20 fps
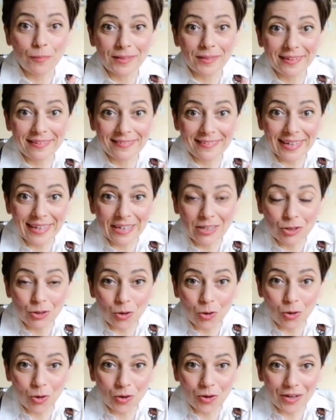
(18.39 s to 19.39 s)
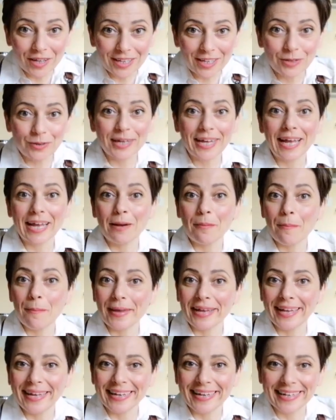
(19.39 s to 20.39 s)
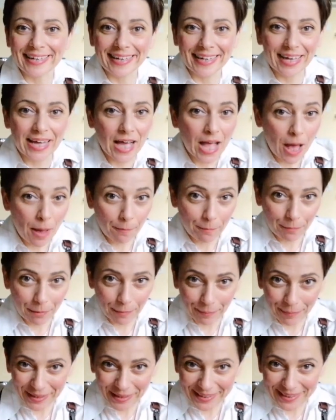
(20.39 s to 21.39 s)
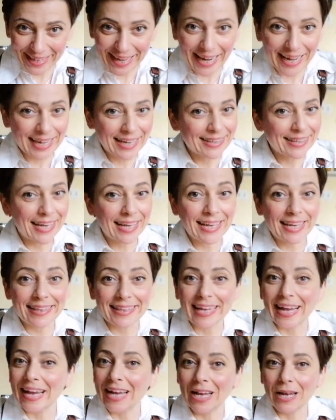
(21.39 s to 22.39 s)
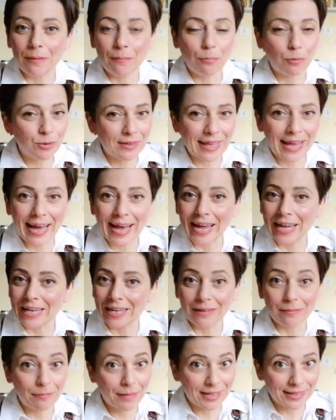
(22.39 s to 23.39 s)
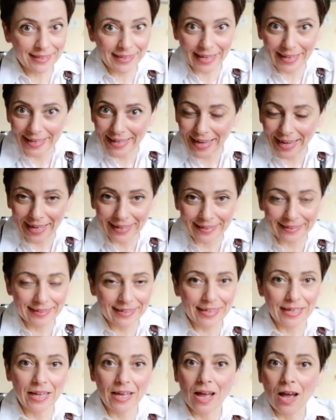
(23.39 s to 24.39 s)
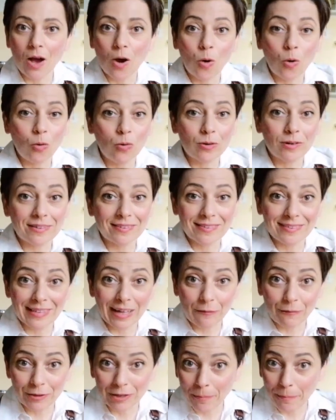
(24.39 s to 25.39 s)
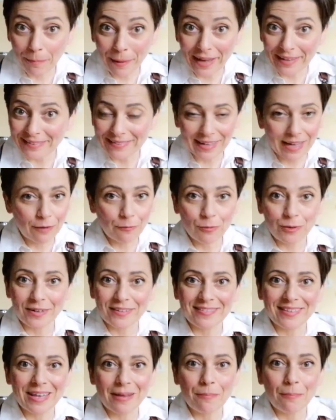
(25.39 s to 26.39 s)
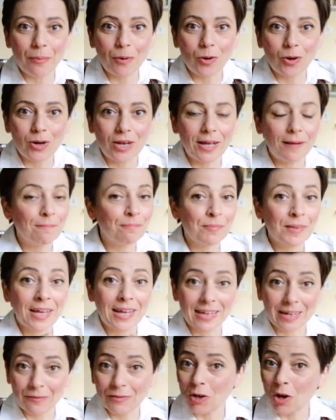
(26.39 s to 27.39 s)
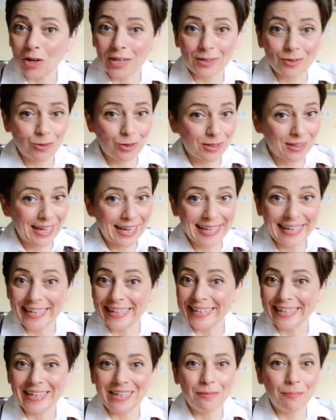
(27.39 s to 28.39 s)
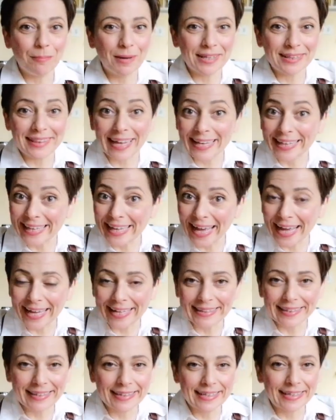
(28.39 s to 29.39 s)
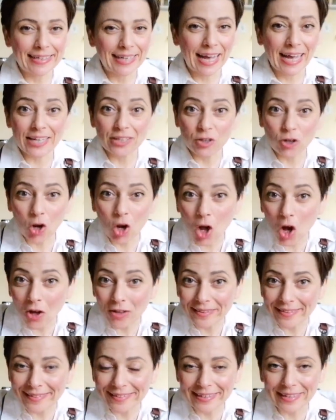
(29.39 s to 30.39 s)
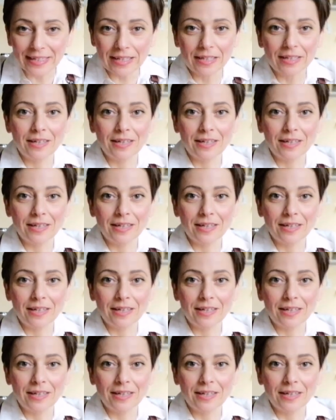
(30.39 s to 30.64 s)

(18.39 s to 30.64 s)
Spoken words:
the same dough you can make pappardelle, tagliatelle, boutai, maltagliati or stuffed pasta, for example ravioli, tortellini, maltagliati, agnolotti,